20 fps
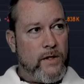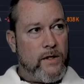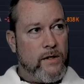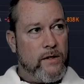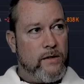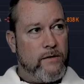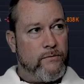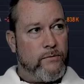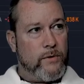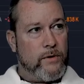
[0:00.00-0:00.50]

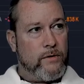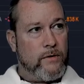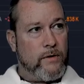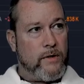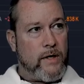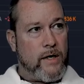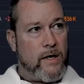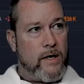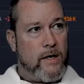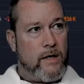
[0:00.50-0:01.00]
If we
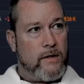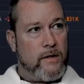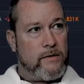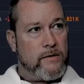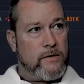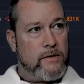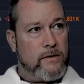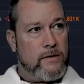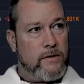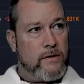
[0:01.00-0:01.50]
look
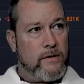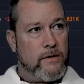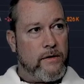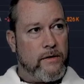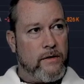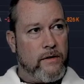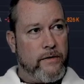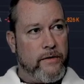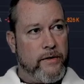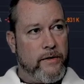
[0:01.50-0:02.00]
at
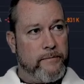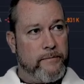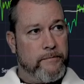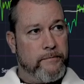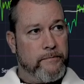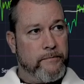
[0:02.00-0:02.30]
Ethereum,